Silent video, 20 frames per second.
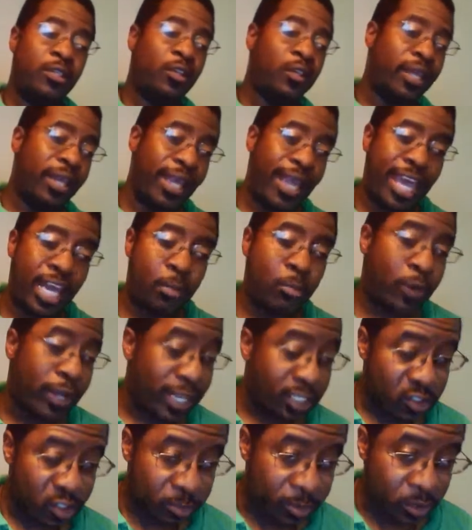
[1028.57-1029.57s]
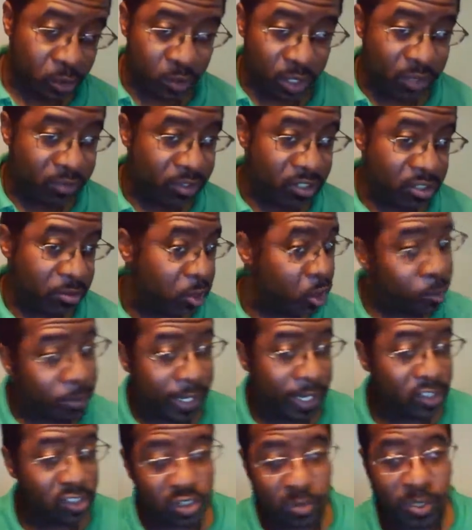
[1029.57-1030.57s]
like animal excrement or even some
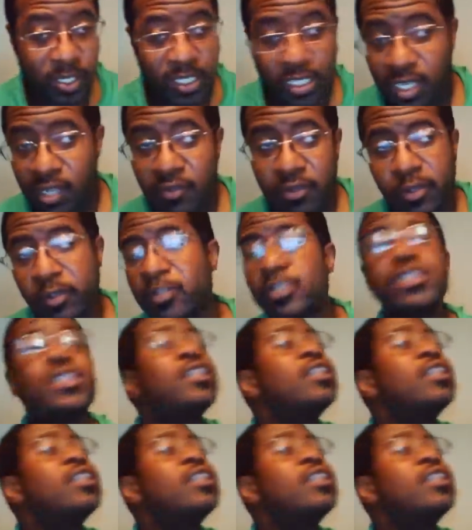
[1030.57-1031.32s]
human excrement. You never know.